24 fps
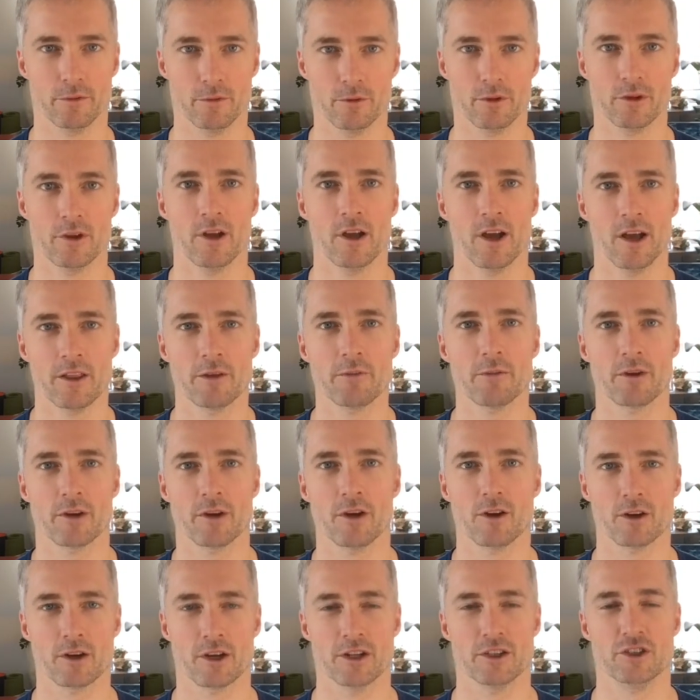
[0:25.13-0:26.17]
I think we can
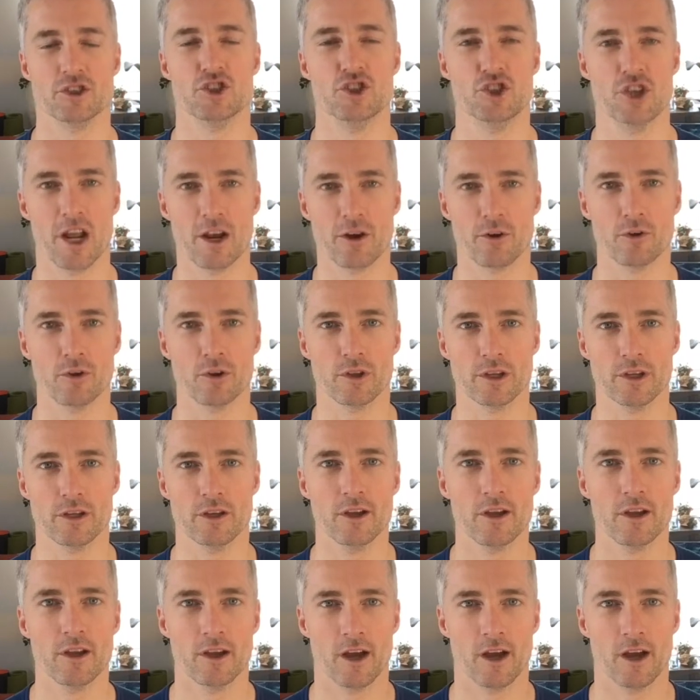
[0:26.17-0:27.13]
all kind of generally